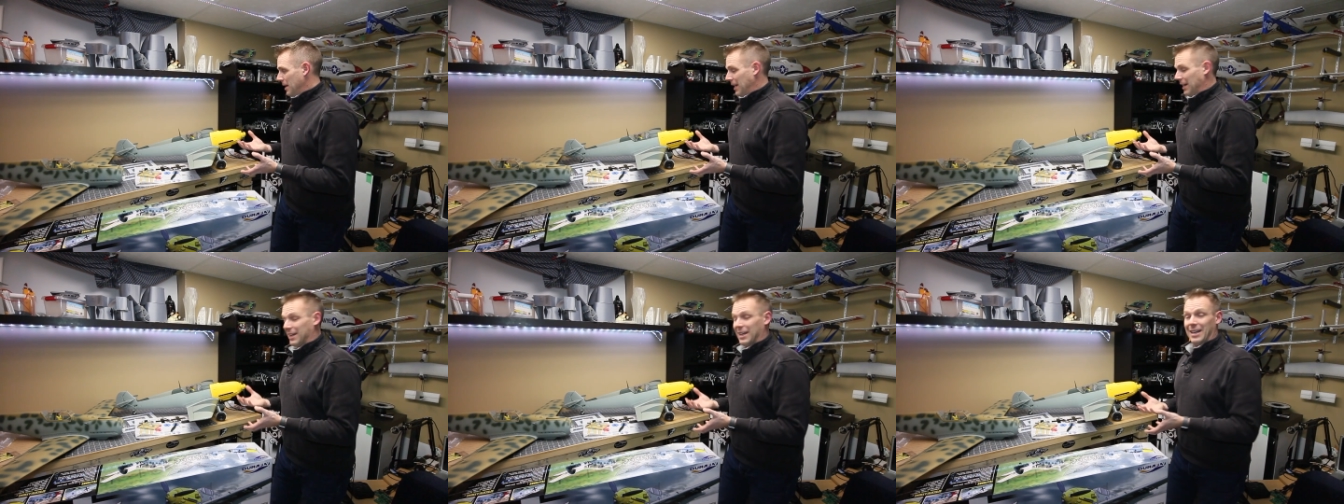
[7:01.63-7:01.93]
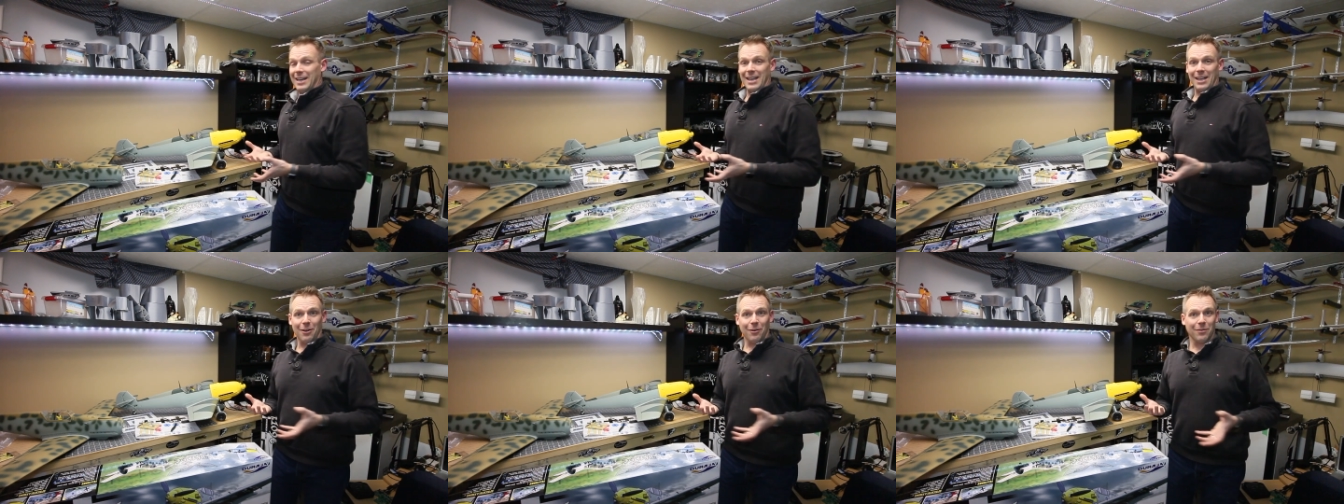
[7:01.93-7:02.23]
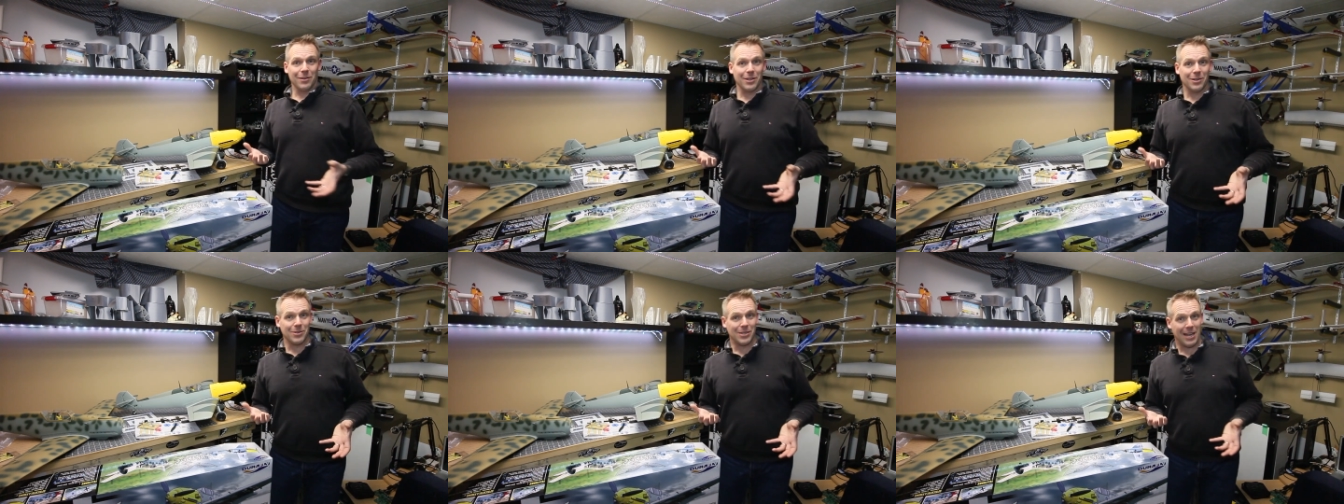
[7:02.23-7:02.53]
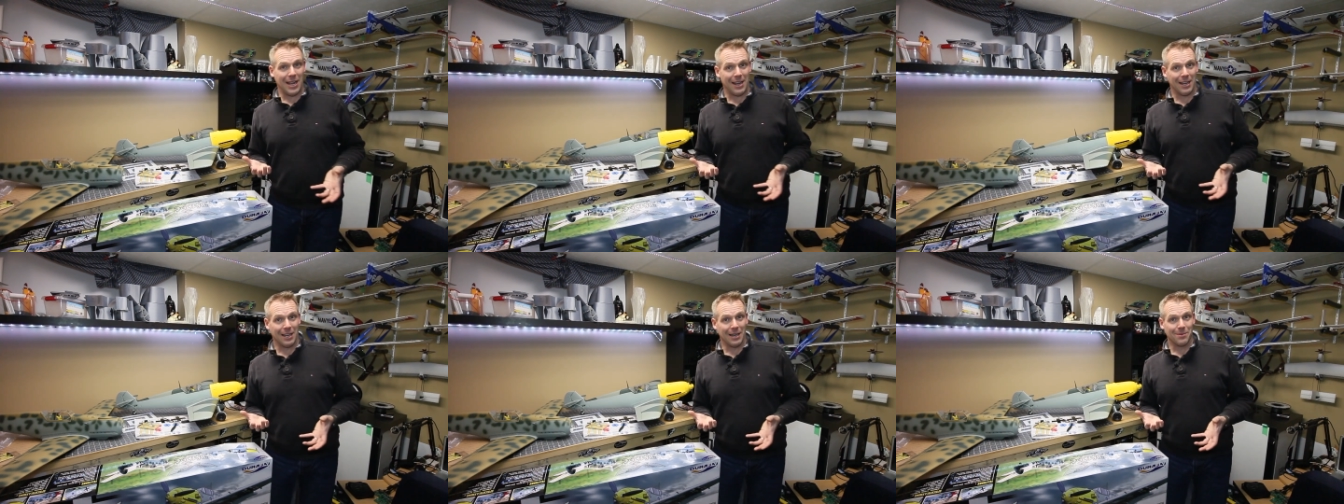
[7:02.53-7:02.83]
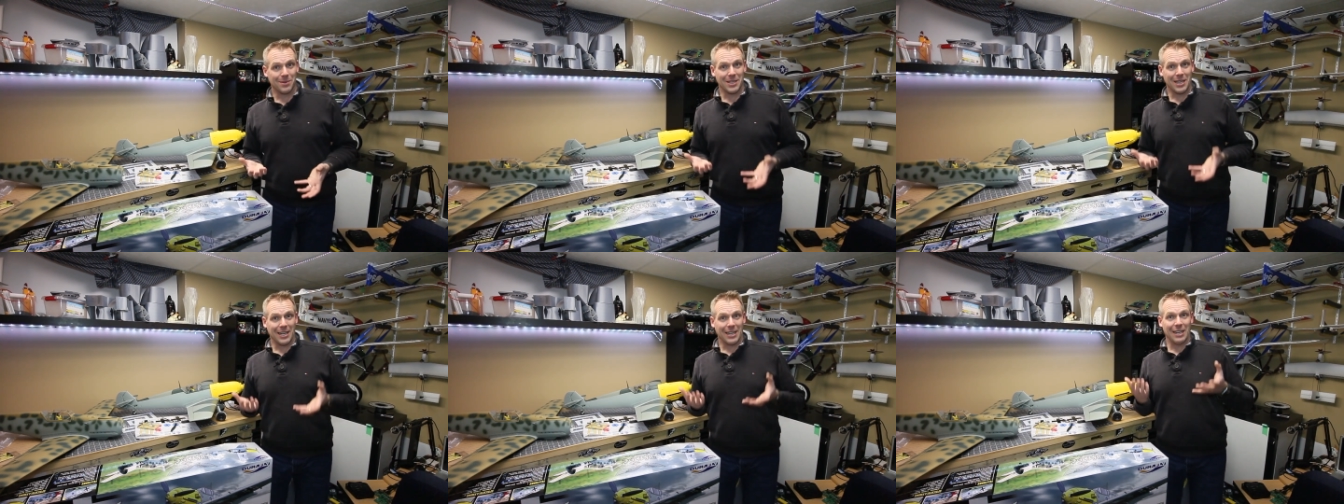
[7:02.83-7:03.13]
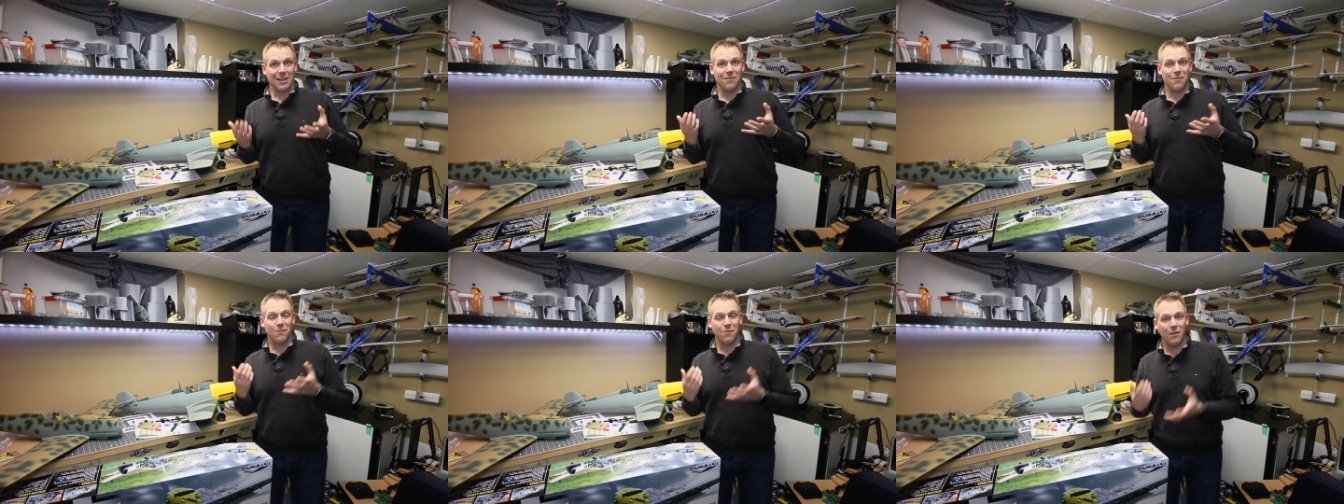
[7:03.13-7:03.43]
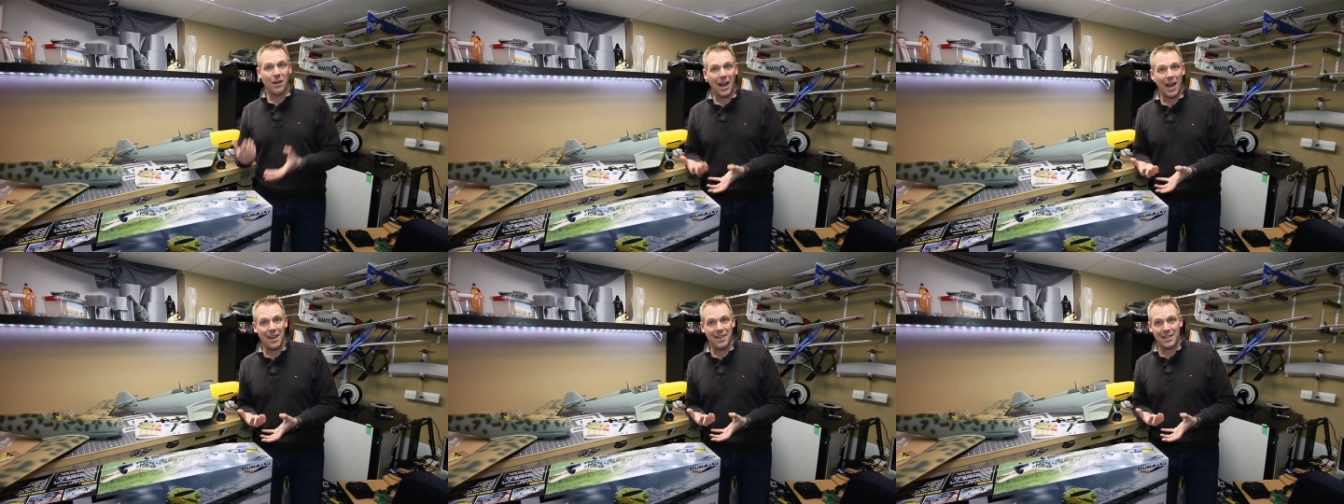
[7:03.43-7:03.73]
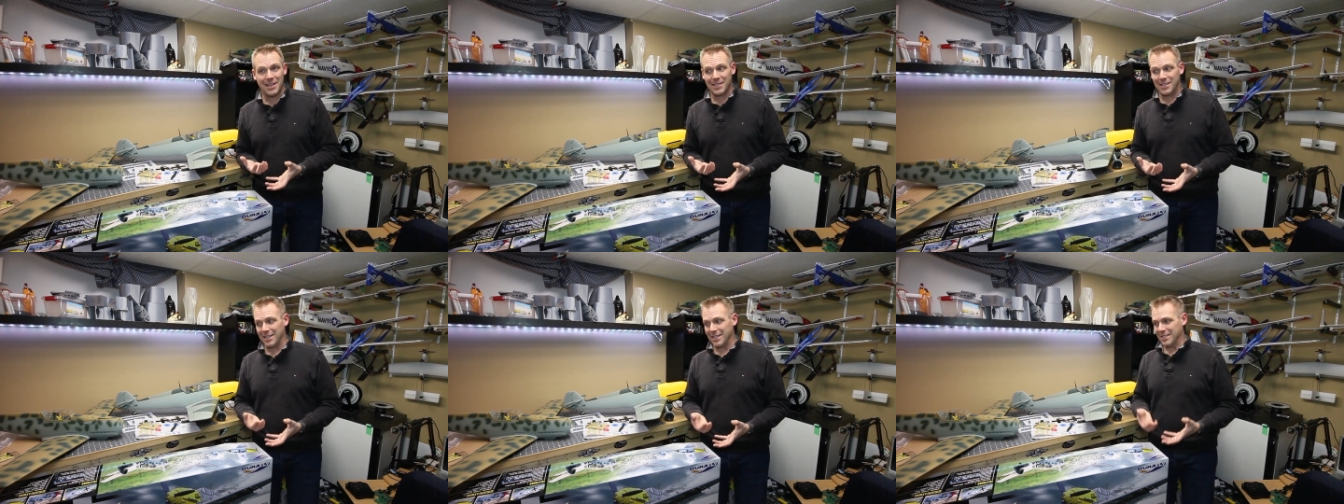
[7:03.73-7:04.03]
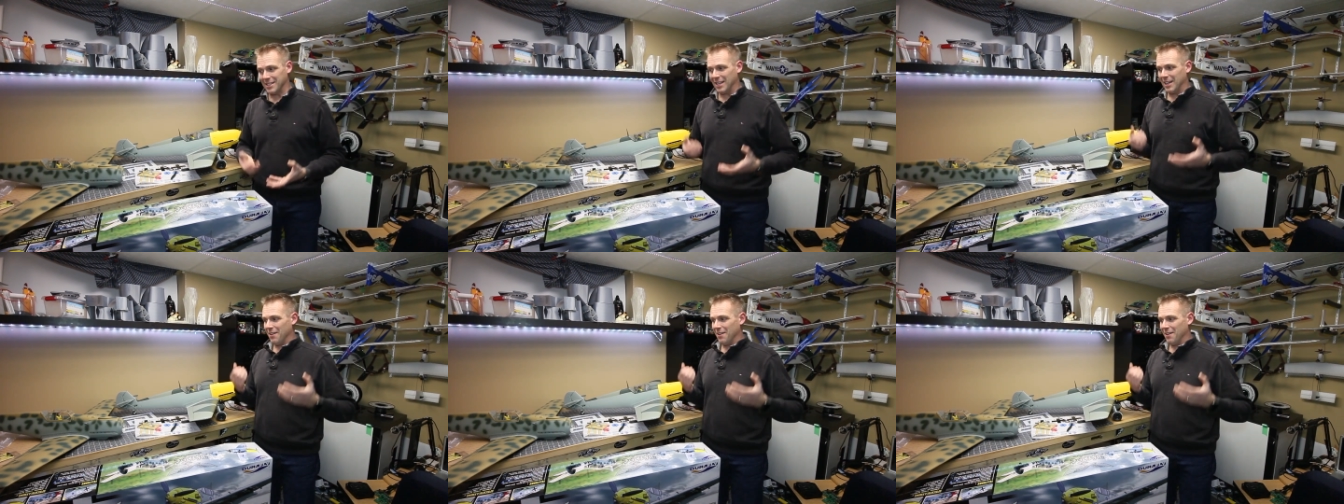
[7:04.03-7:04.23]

and I got to get over those hang-ups, and I got to fly these things,